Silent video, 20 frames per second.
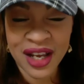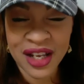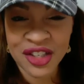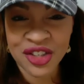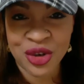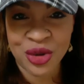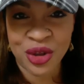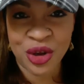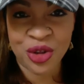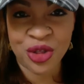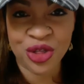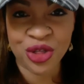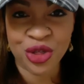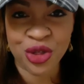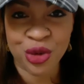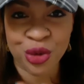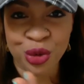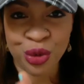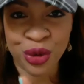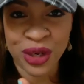So there's
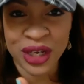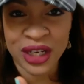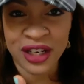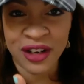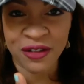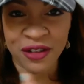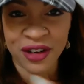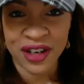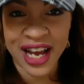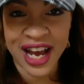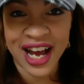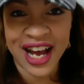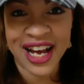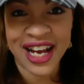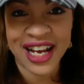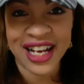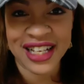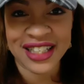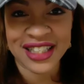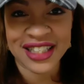3 different
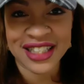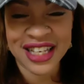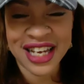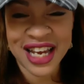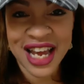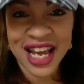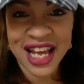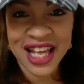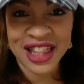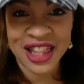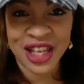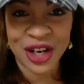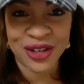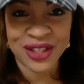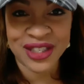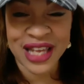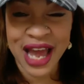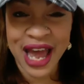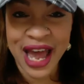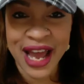kinds.
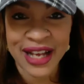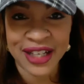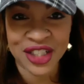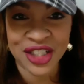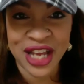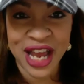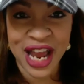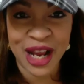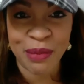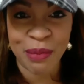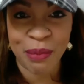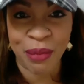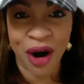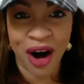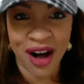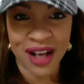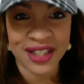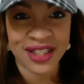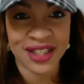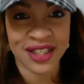There's the hashtag
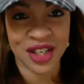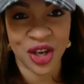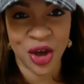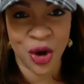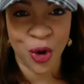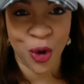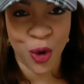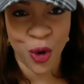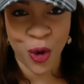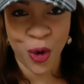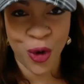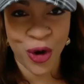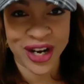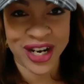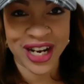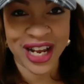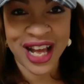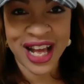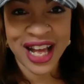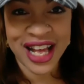boss
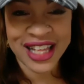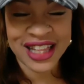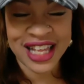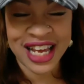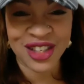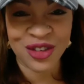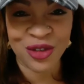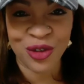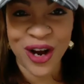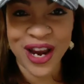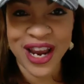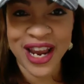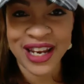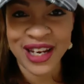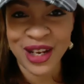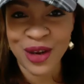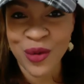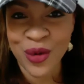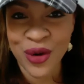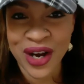cohort. That's for
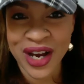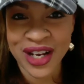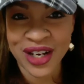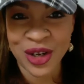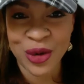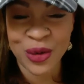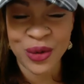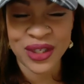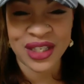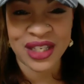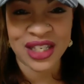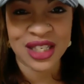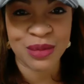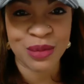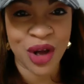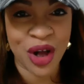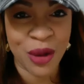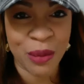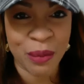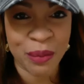anyone who is a
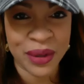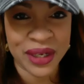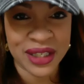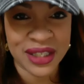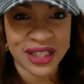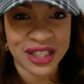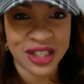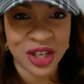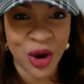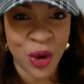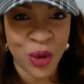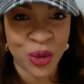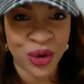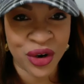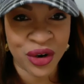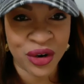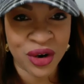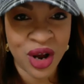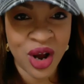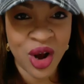small business
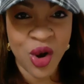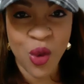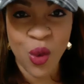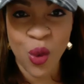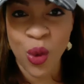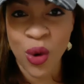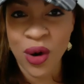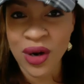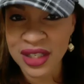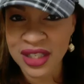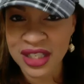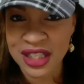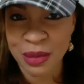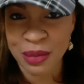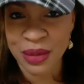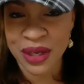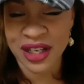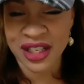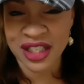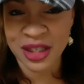owner, wants to
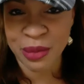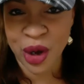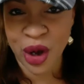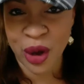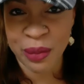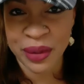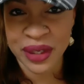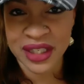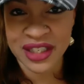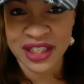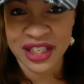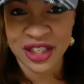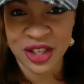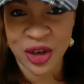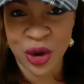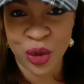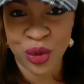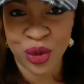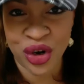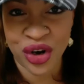be a small business
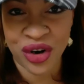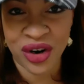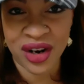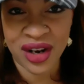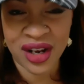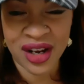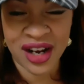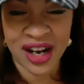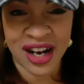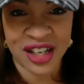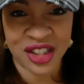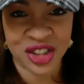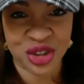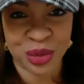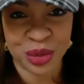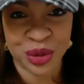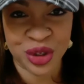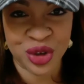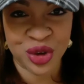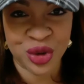owner,
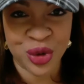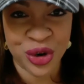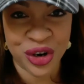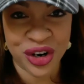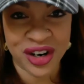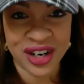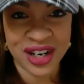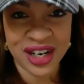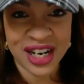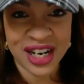entrepreneur.